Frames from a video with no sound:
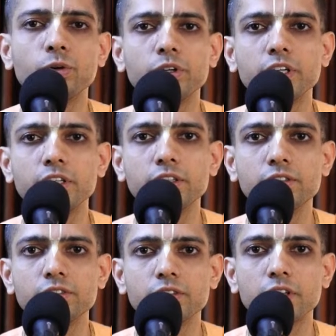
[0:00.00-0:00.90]
your
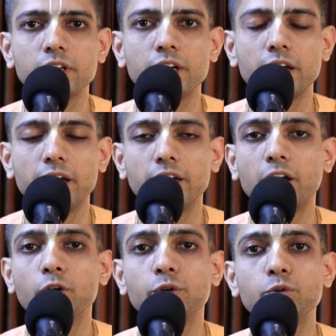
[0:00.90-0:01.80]
deities. And
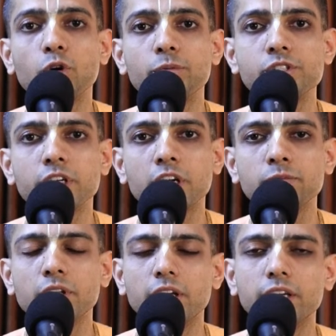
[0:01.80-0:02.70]
how to do
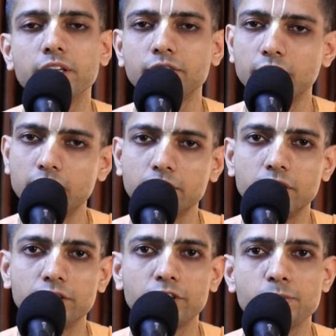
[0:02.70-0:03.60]
Abhishekam, the link is there in
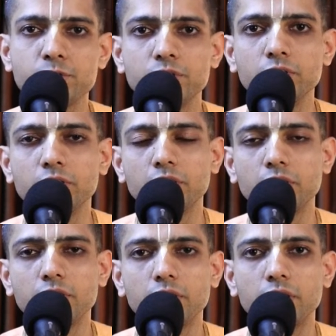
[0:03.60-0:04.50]
the description.
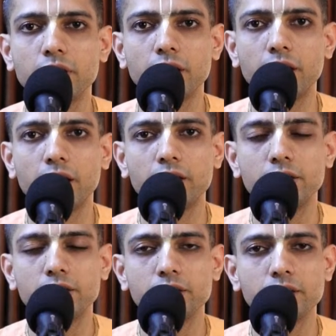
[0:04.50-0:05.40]

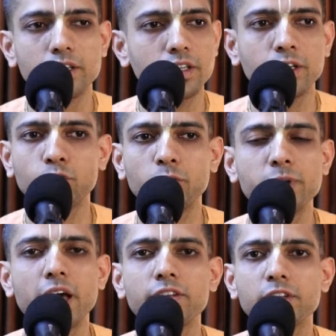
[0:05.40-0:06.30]
And it could
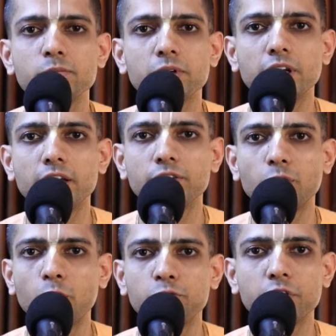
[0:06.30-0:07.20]
be as simple as
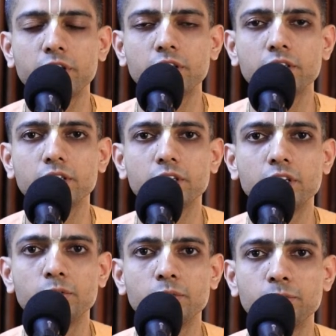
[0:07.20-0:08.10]
offering
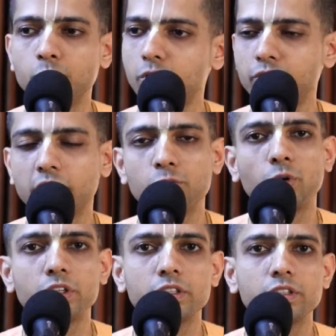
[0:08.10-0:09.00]
purified
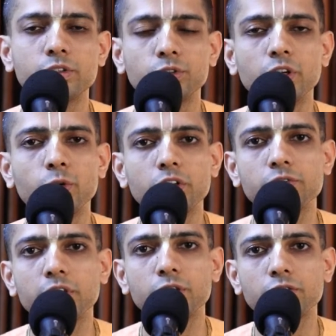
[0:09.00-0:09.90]
water to the
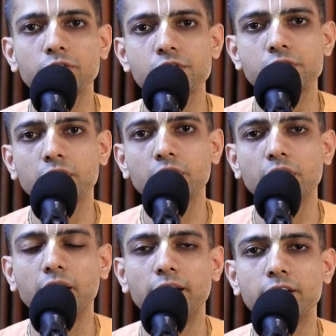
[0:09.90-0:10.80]
lotus feet of Krishna,
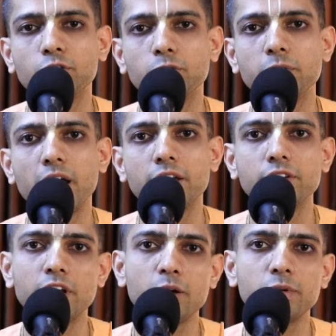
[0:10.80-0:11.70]
and could be
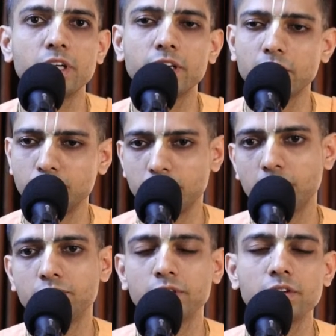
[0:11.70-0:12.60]
as elaborate as we
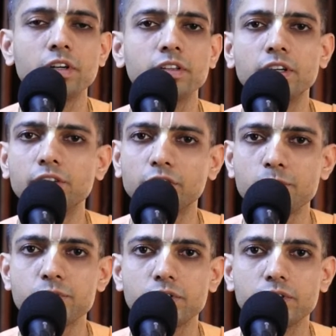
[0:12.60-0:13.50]
have given in the
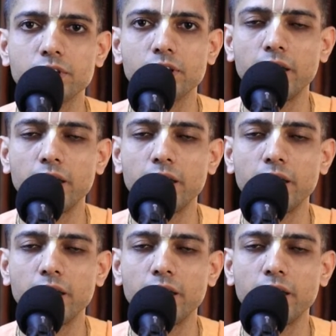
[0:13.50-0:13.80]
description.